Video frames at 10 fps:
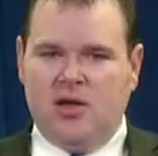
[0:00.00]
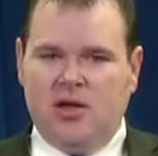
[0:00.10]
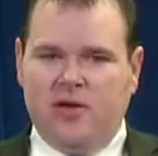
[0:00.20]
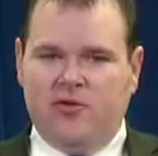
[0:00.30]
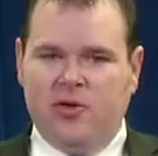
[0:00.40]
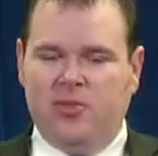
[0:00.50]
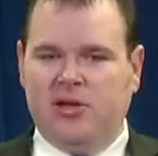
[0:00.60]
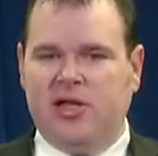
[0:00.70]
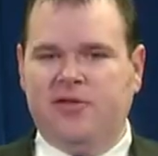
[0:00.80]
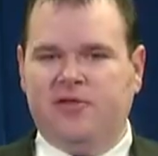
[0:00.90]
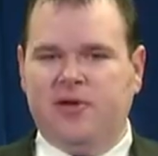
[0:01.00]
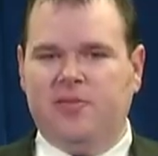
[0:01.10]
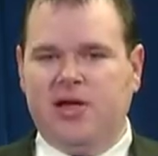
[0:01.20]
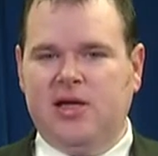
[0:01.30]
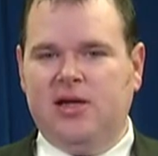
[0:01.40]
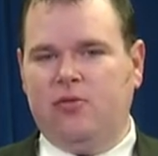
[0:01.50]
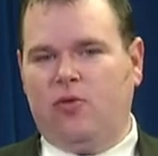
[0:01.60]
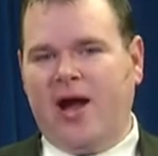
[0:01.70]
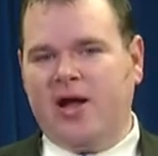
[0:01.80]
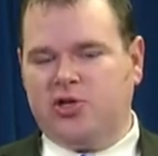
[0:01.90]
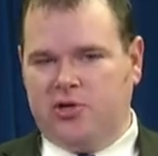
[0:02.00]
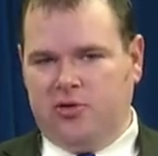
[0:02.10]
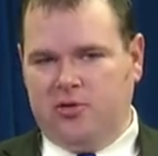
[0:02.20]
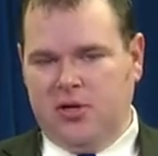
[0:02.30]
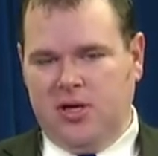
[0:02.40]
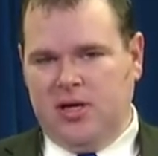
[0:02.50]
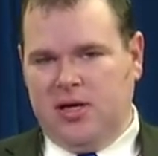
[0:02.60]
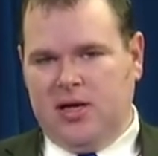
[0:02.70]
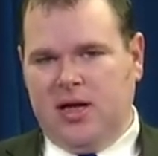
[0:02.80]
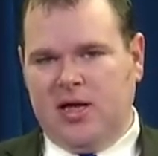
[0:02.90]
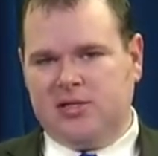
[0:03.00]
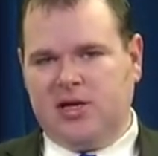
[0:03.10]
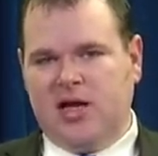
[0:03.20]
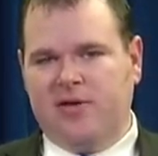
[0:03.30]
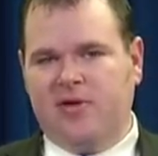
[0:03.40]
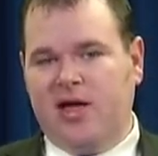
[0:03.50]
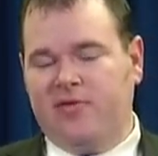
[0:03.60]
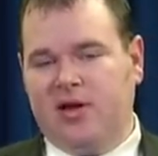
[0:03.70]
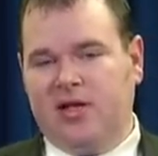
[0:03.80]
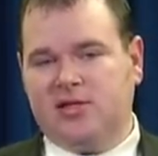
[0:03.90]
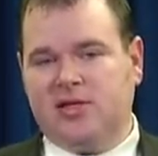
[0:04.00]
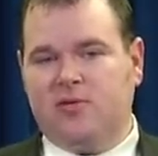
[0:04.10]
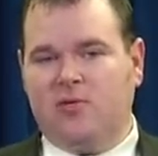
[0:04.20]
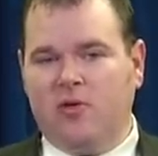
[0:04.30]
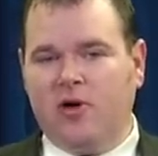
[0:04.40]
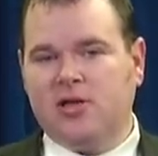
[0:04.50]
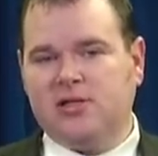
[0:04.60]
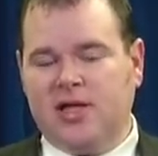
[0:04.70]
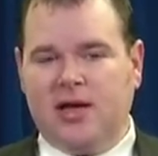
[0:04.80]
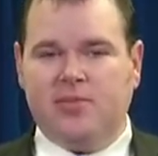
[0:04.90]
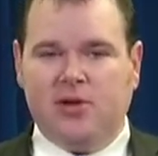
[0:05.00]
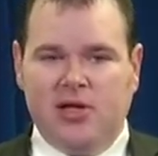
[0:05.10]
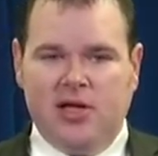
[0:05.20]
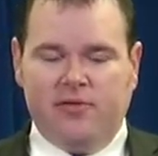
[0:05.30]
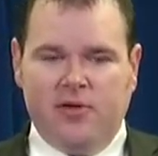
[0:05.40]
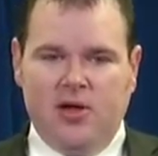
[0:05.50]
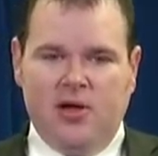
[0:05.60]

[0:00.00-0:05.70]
For a belief to be rational, it has to have evidence that warrants that belief.